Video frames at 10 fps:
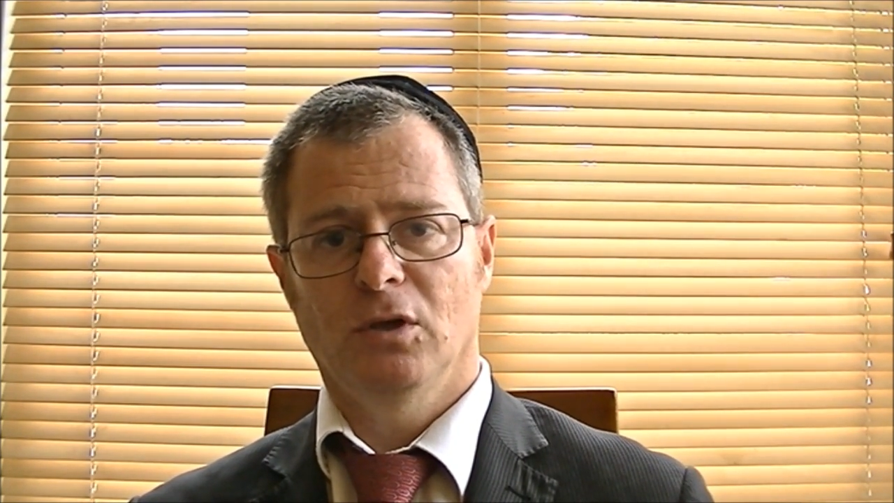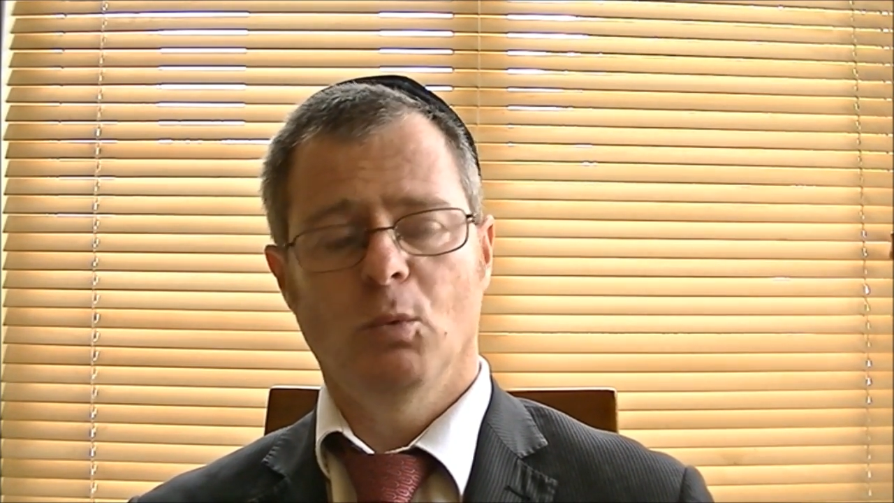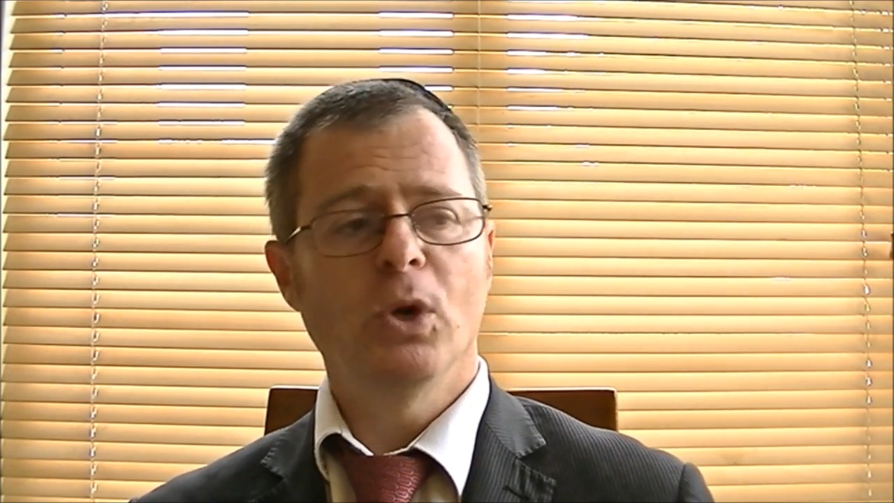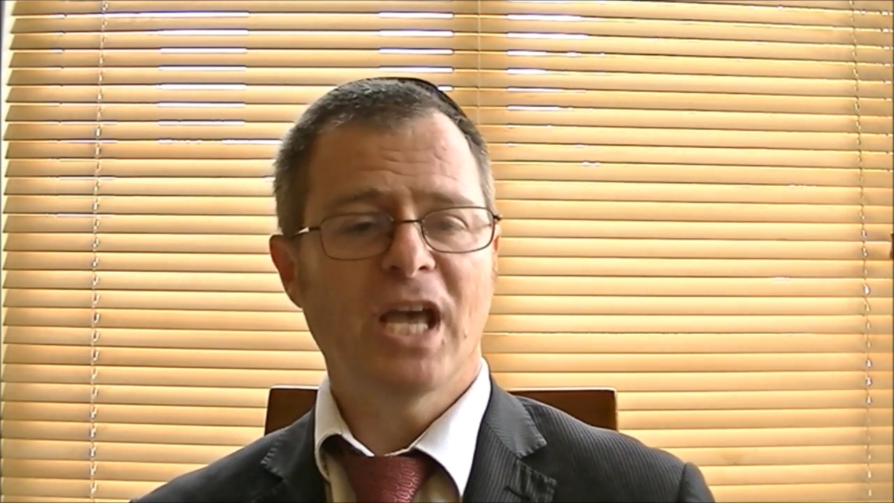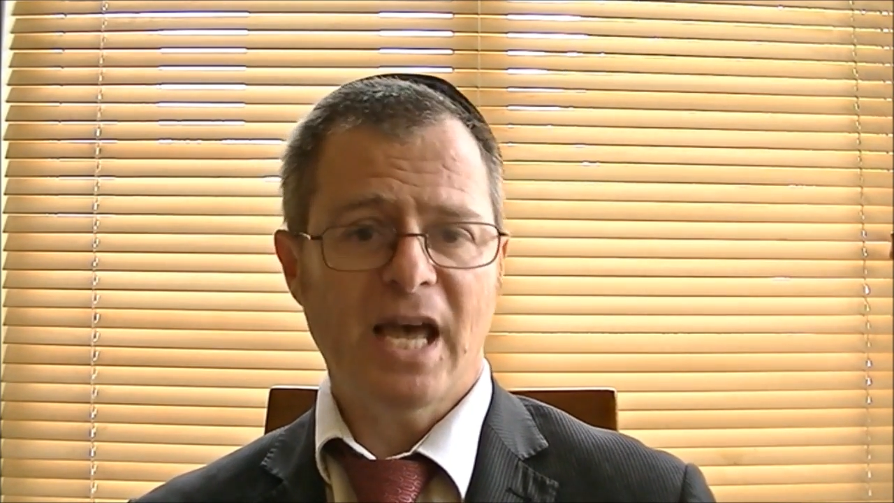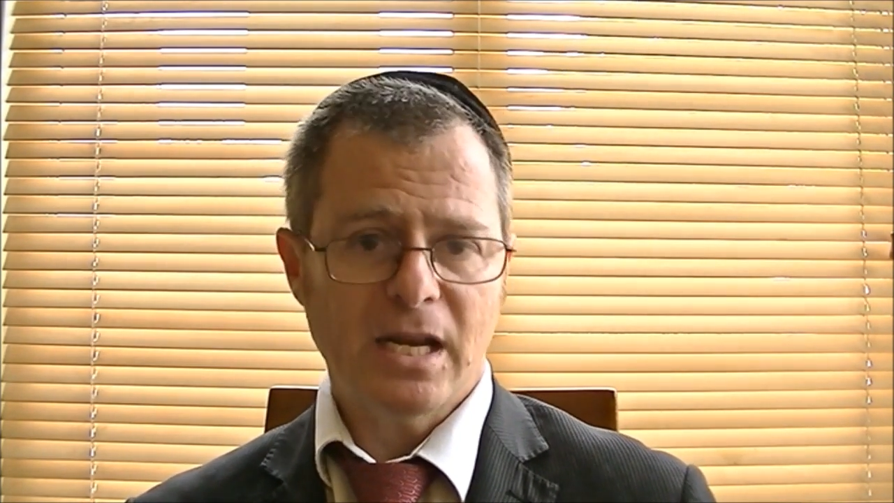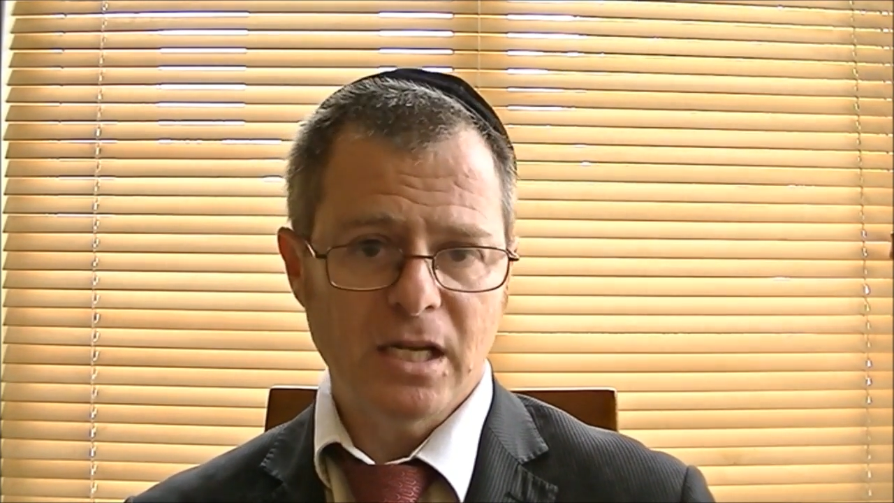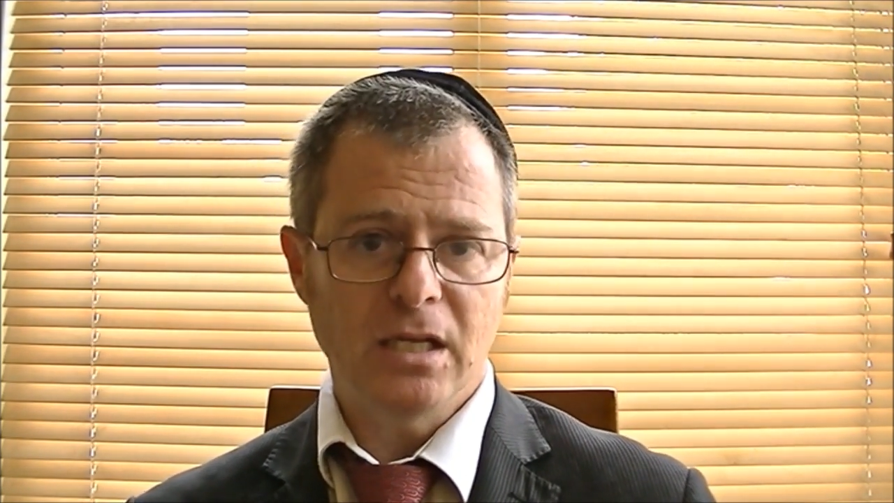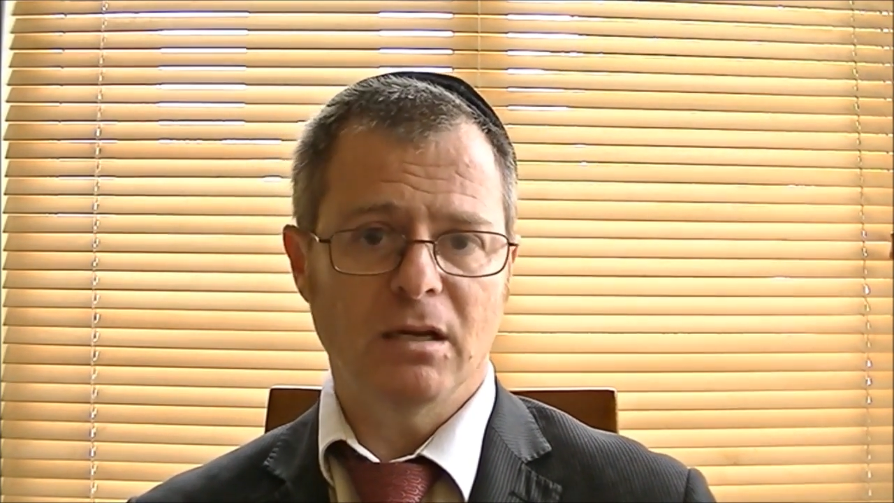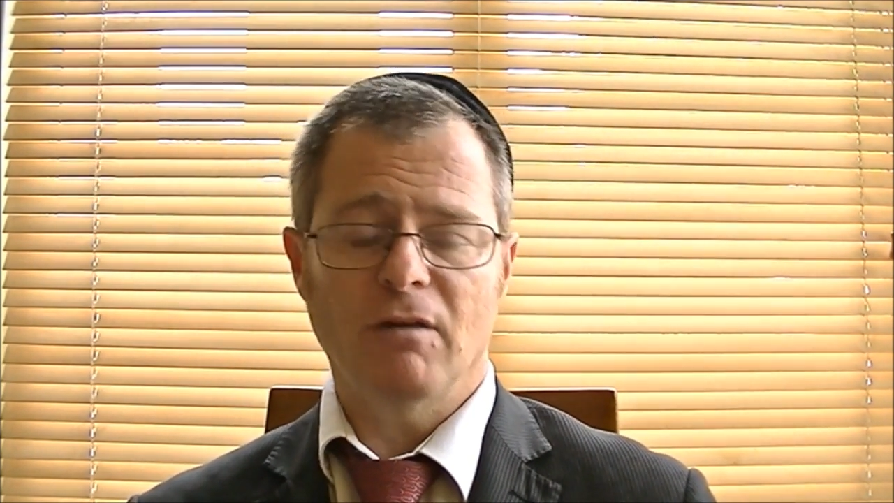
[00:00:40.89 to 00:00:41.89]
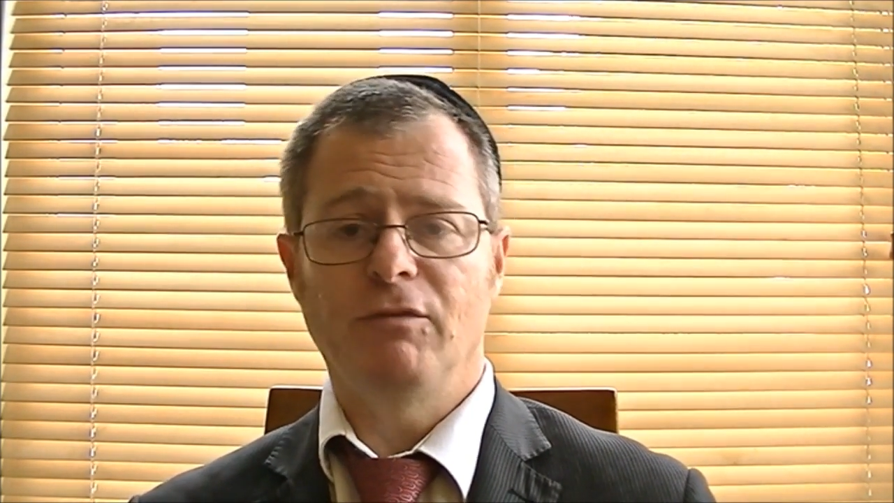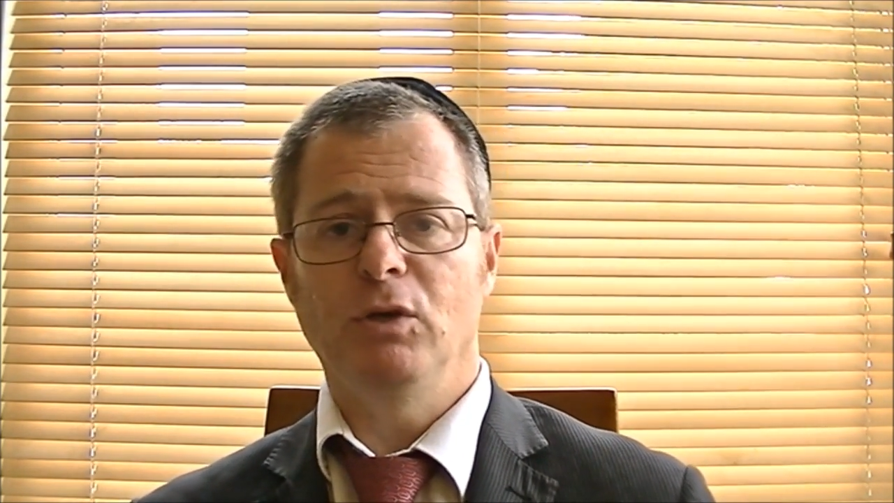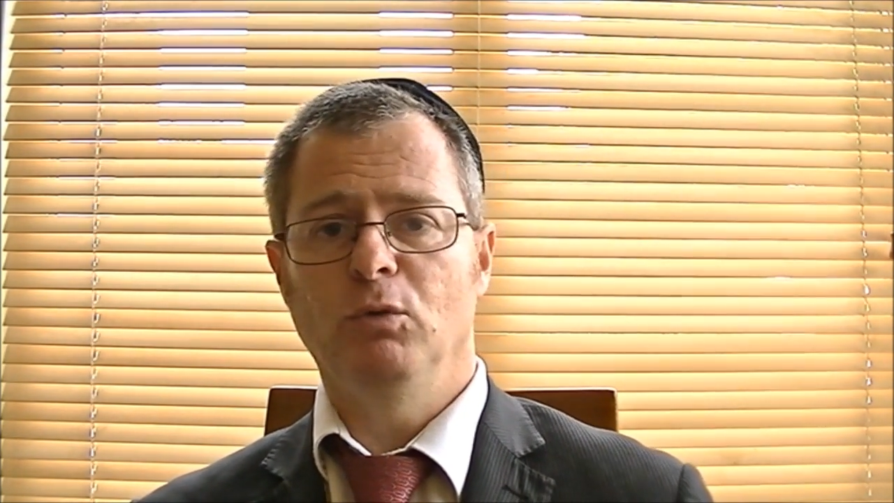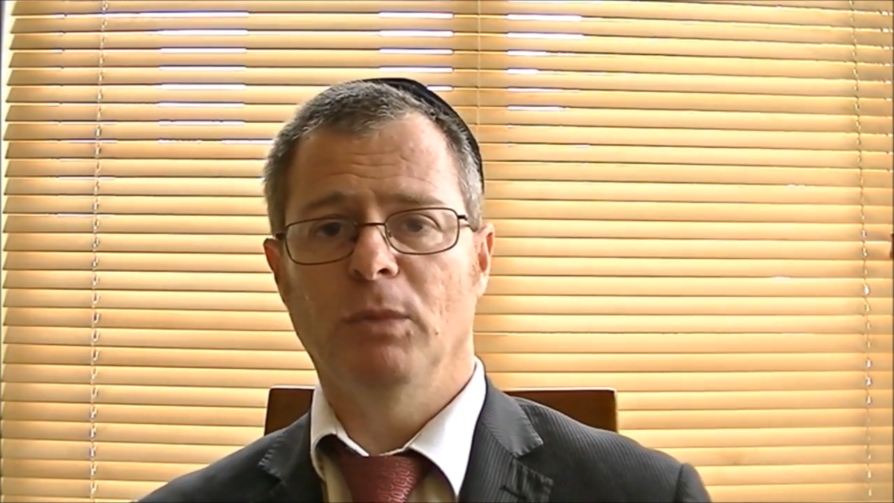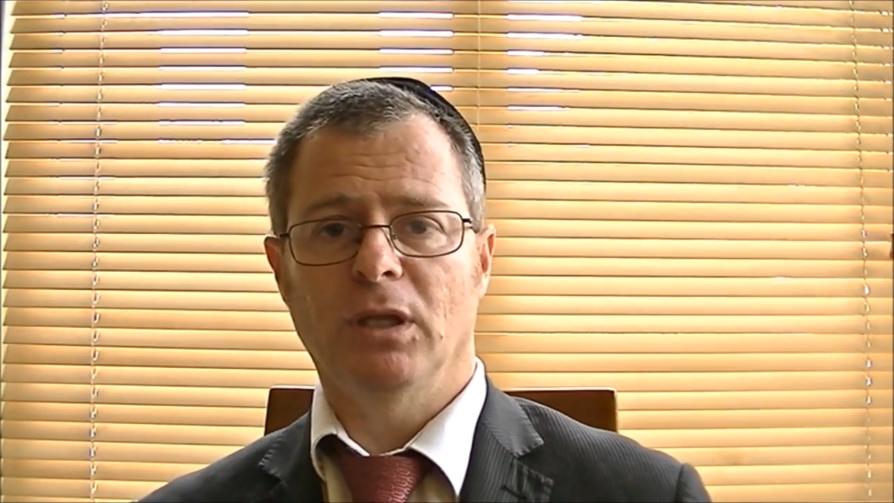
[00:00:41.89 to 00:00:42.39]
We add in
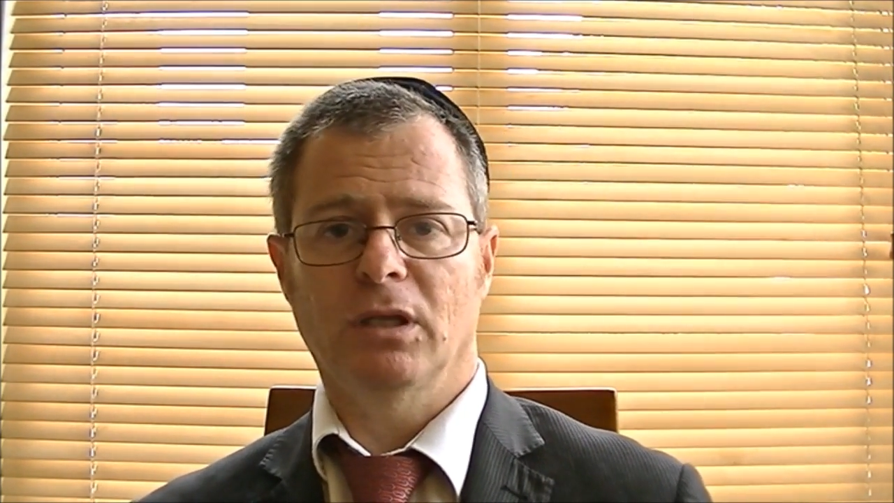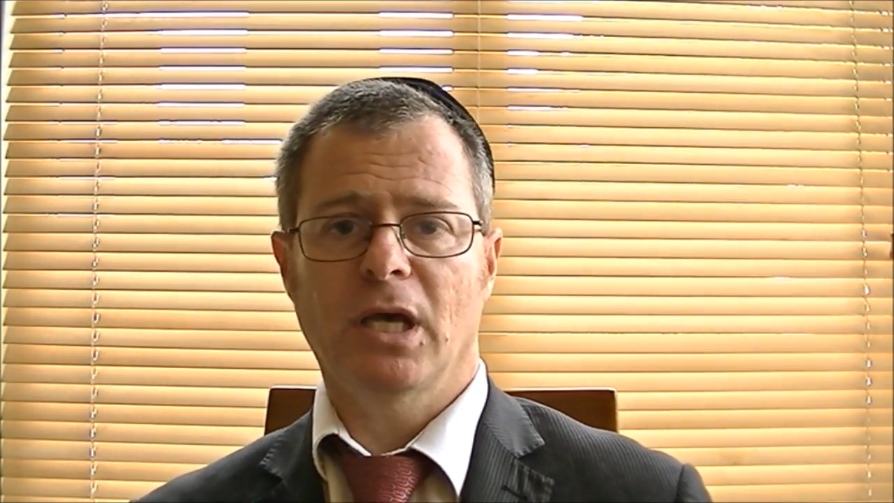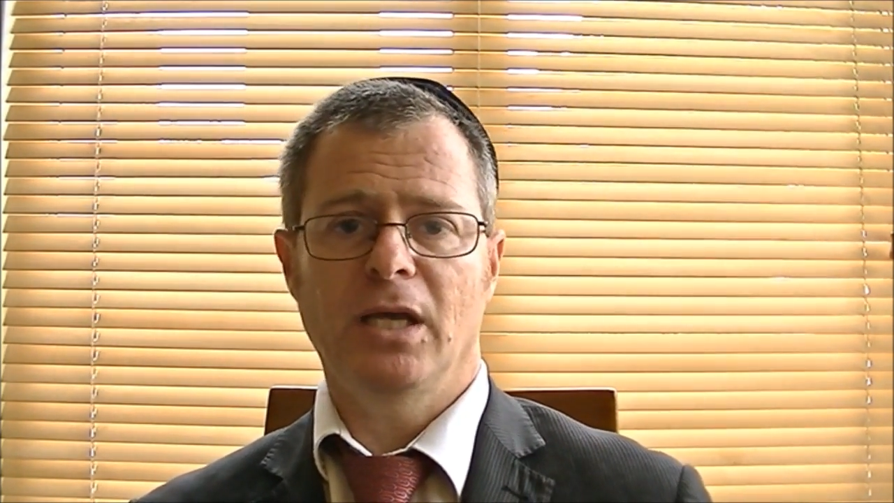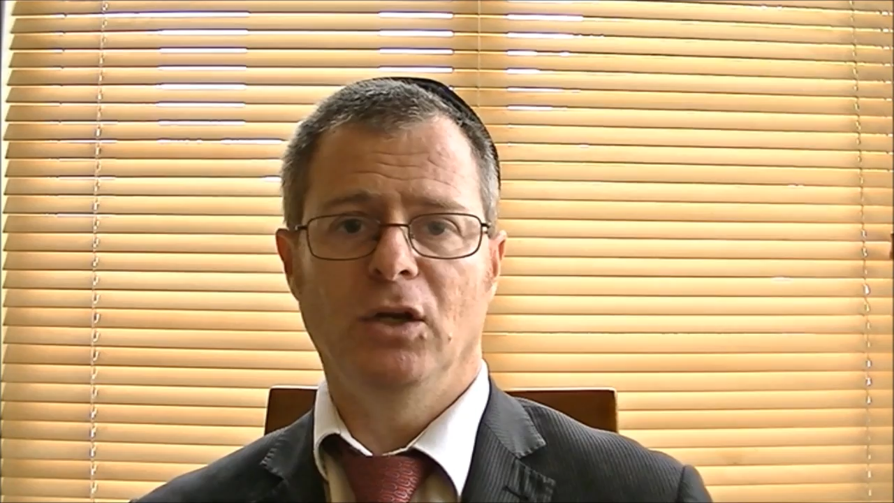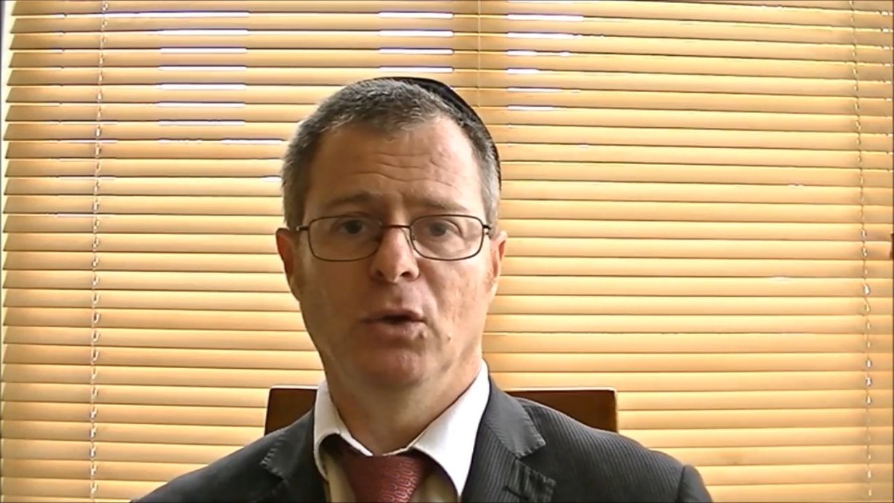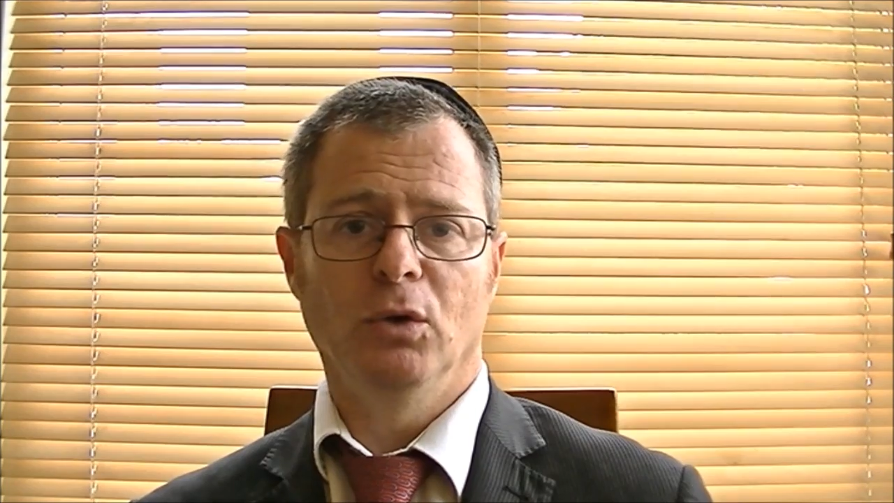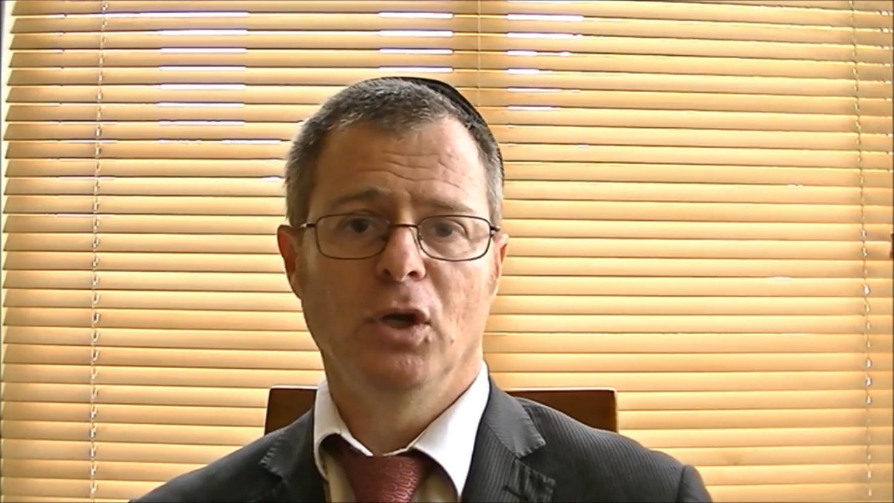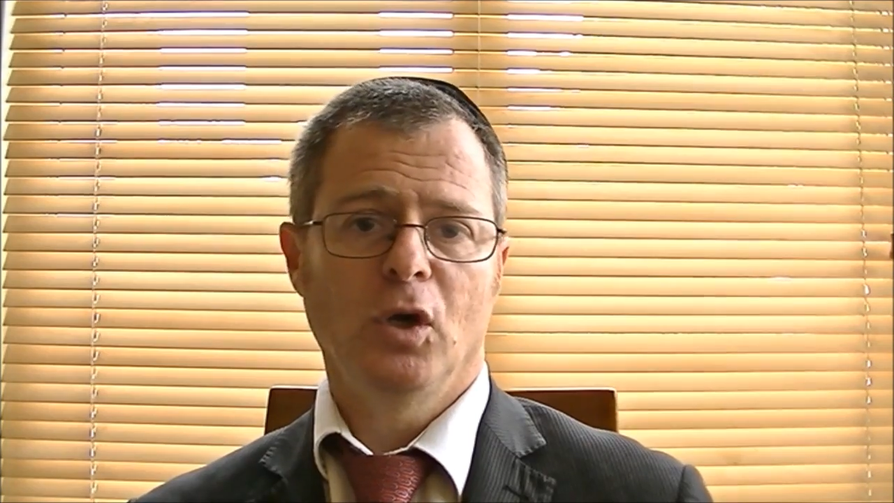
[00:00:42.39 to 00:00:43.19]
Avinu Malkeinu.